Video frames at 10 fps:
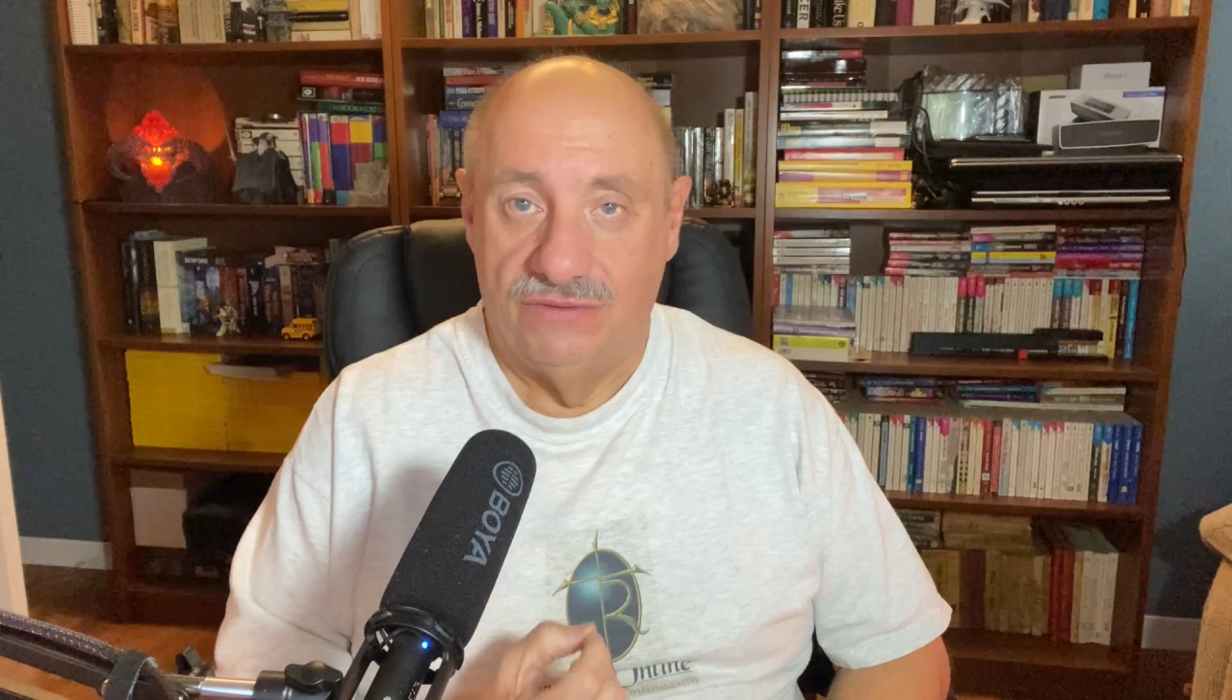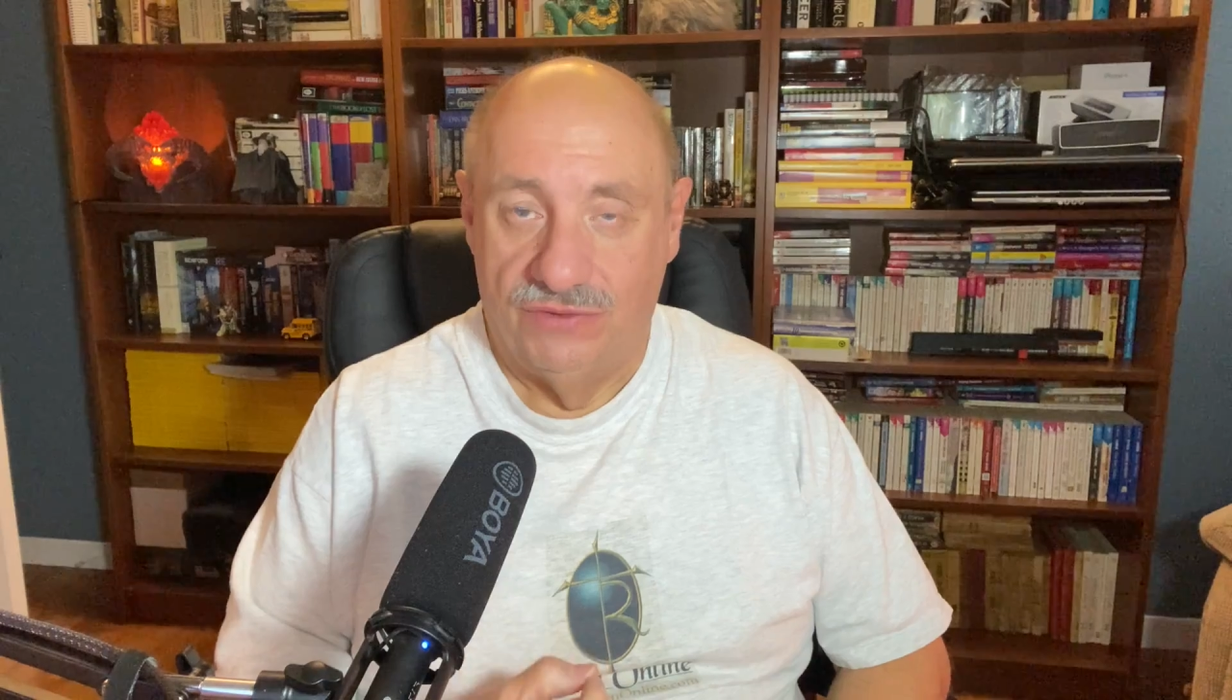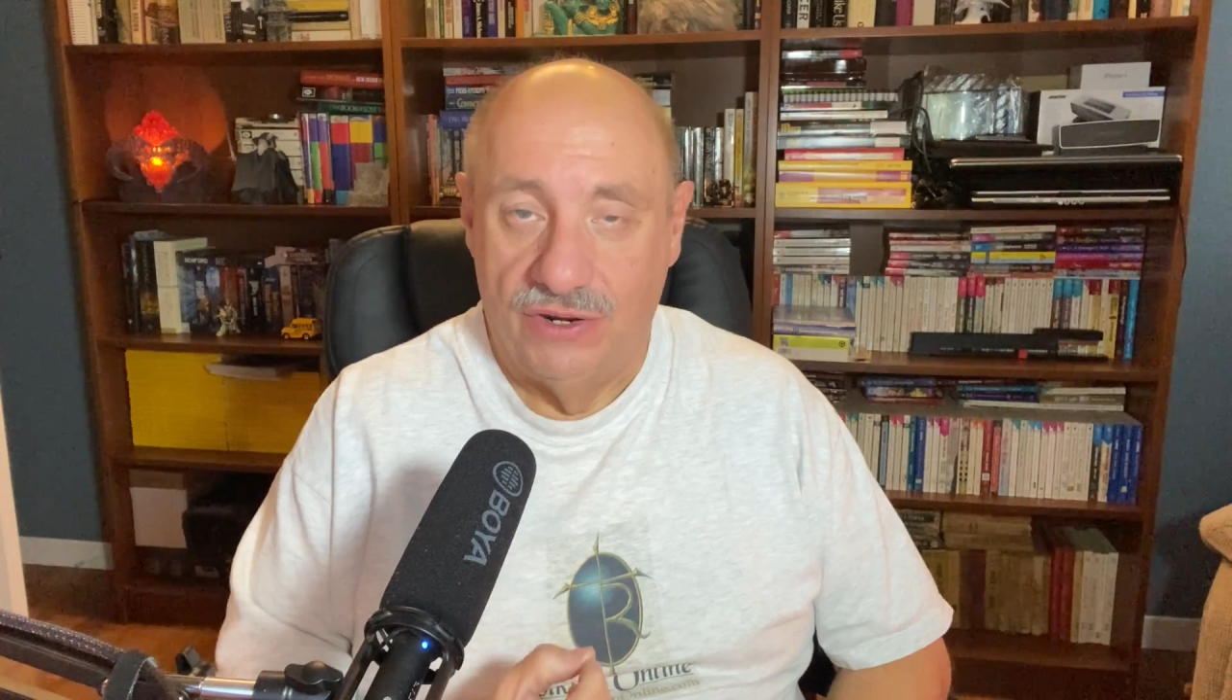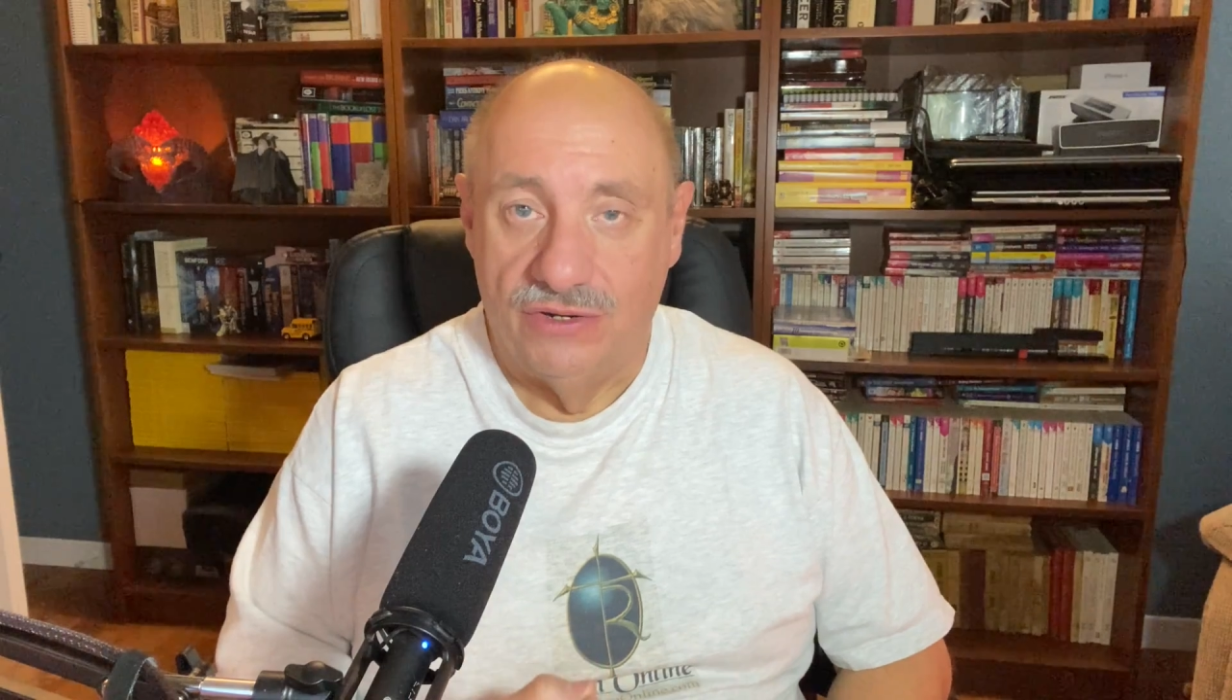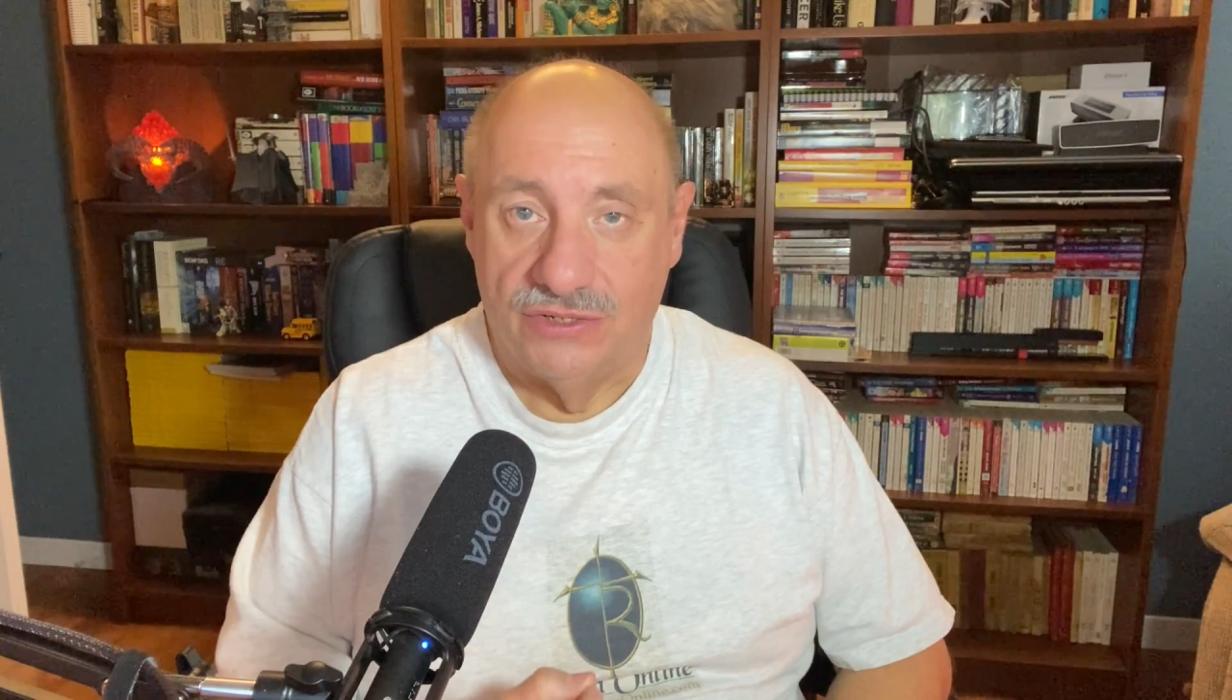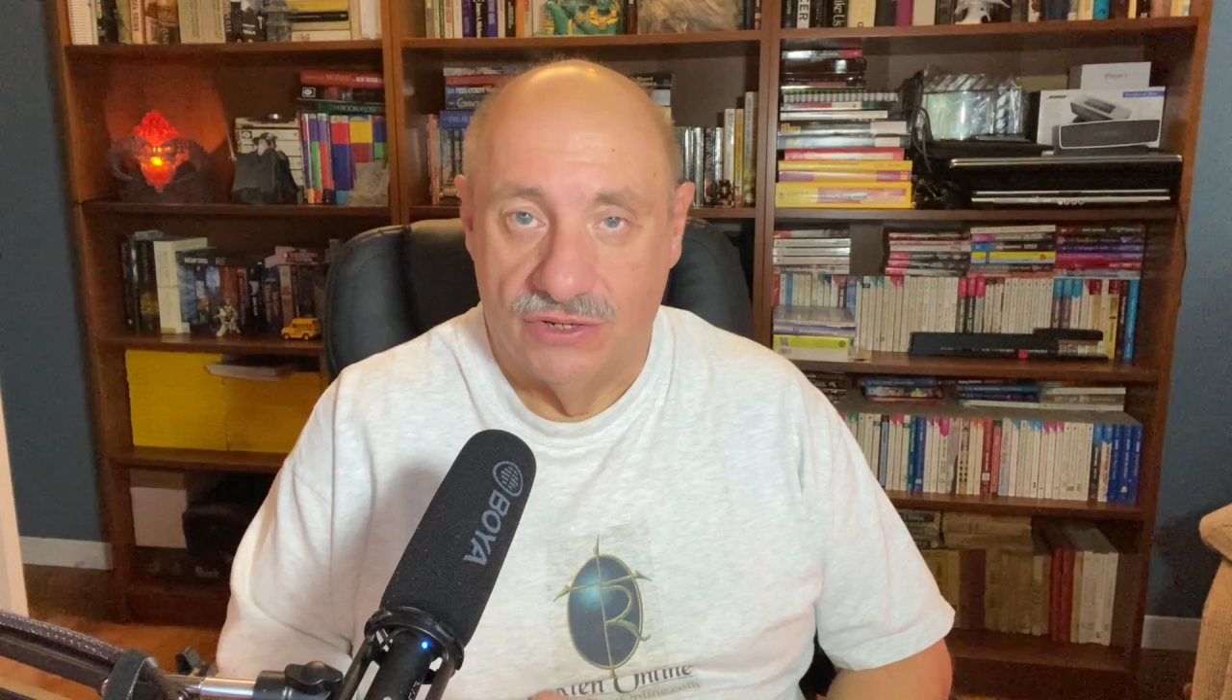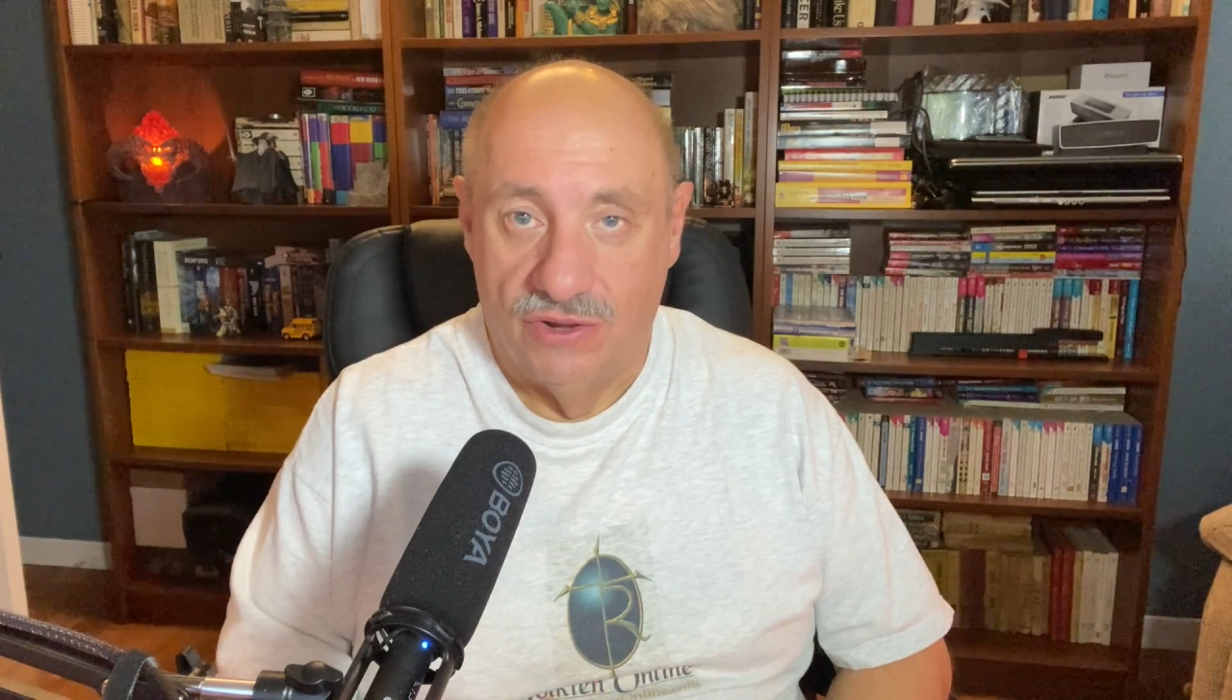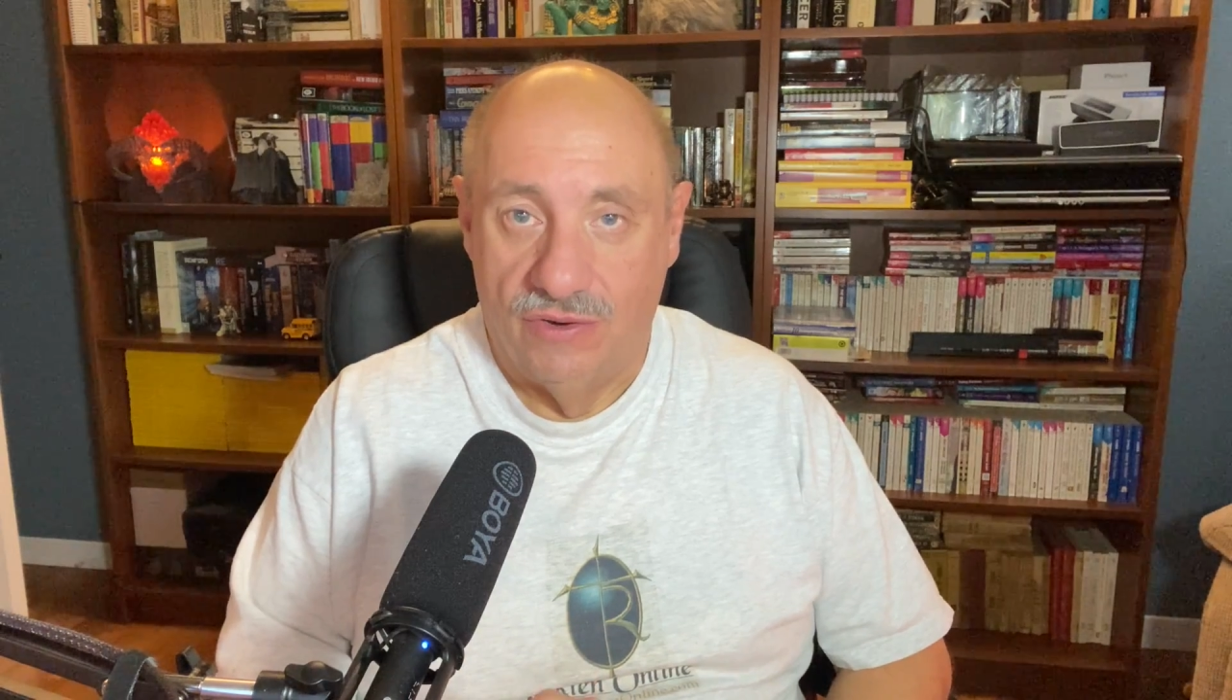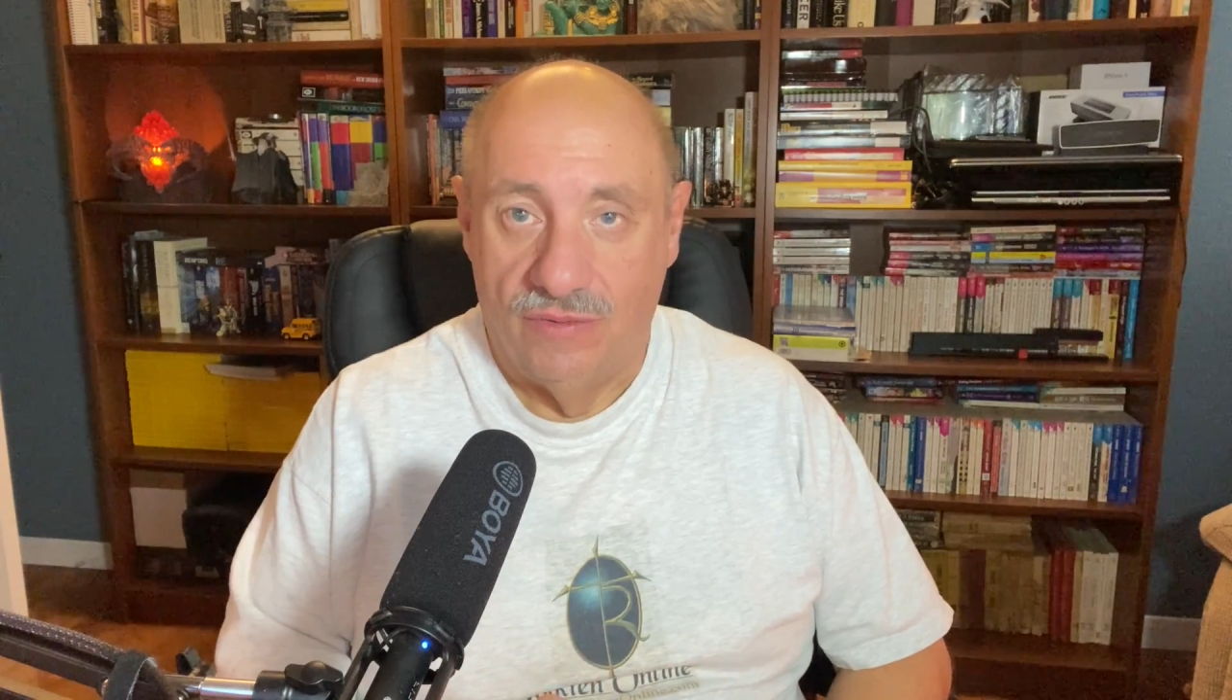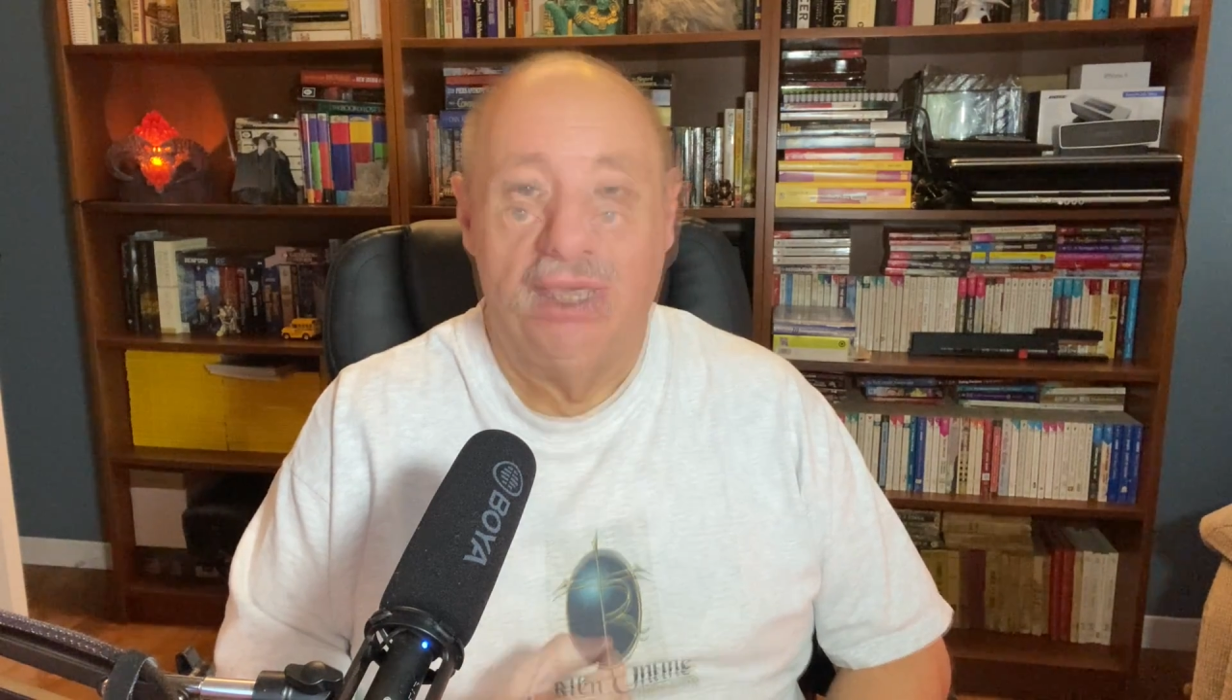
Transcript: of years ago,